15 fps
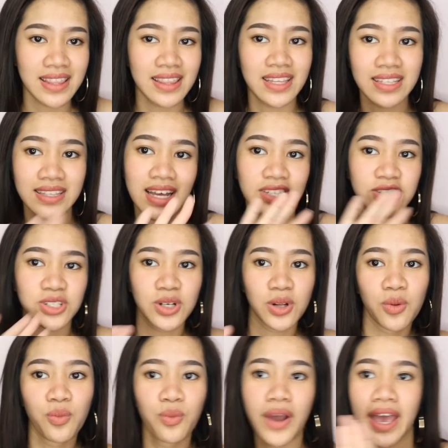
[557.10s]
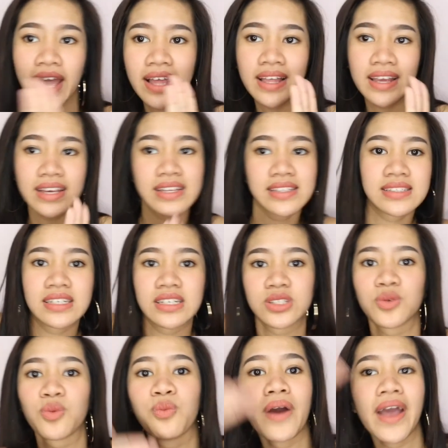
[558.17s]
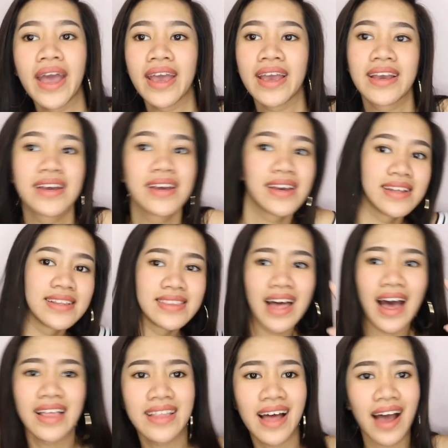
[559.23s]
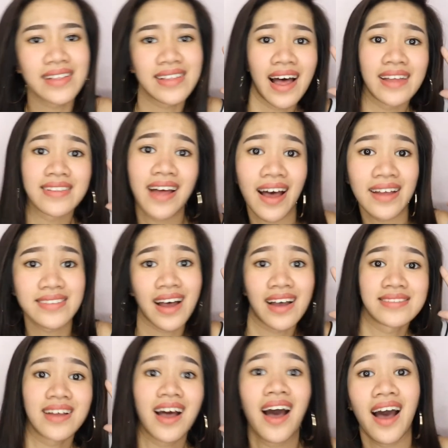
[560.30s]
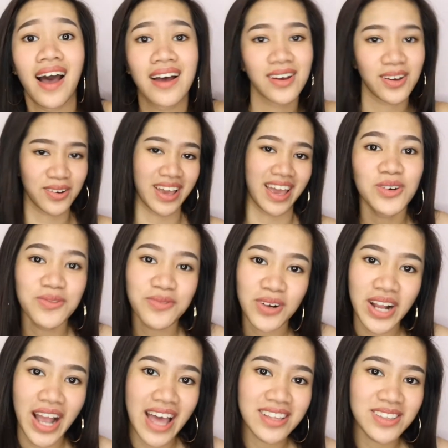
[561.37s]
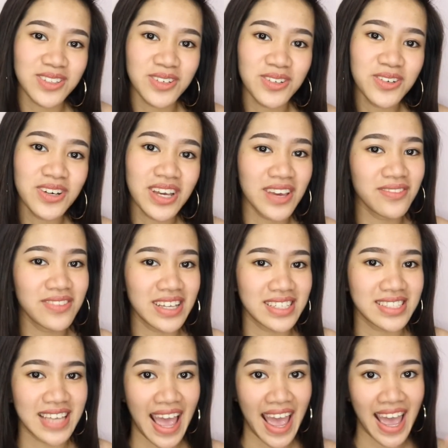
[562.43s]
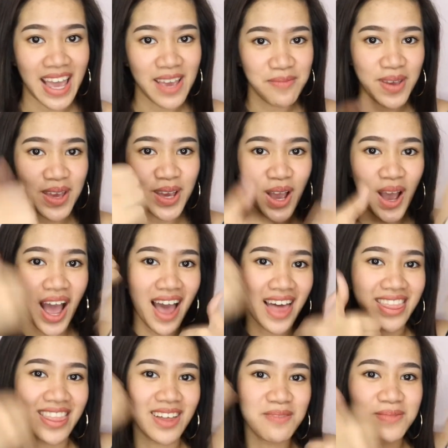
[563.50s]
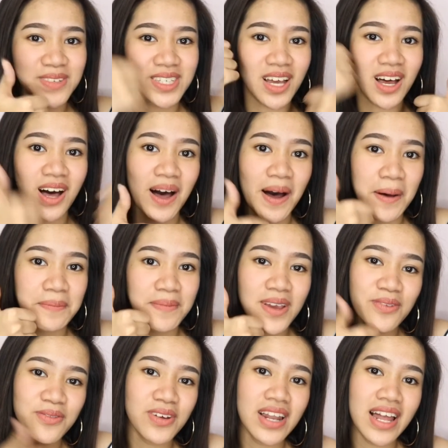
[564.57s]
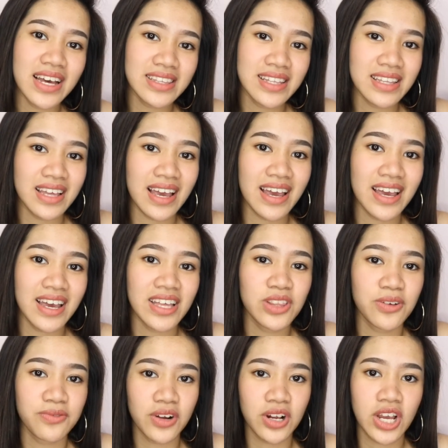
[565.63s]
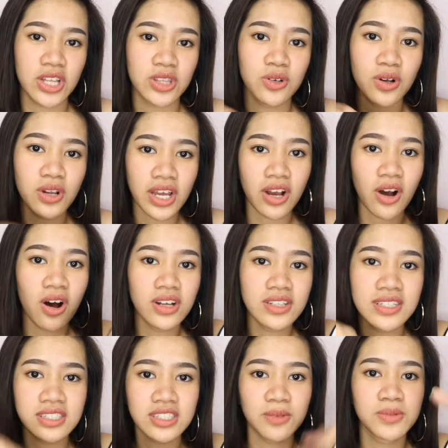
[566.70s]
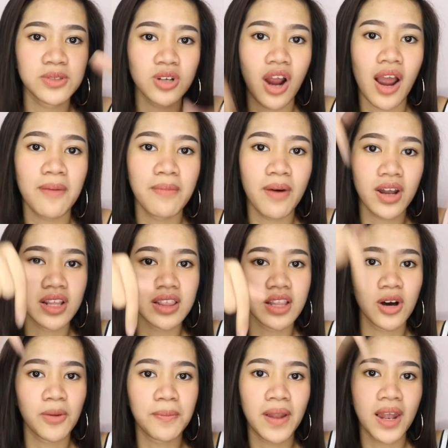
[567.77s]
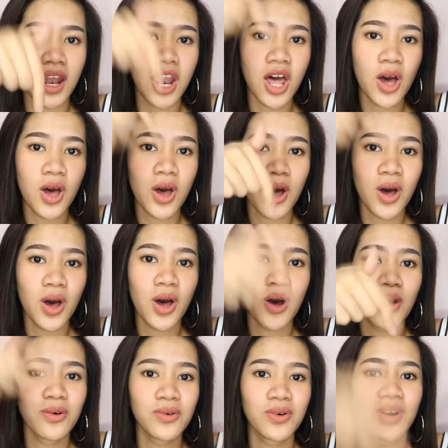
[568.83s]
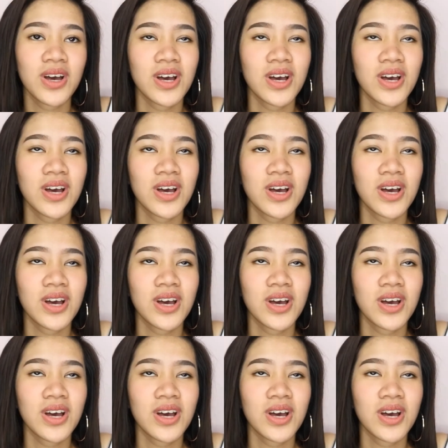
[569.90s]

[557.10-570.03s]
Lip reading: The natural way, the easiest way. Da da da da na na. Okay. Don't forget to give this a big thumbs up if you liked it, and don't forget to click on the subscribe button down below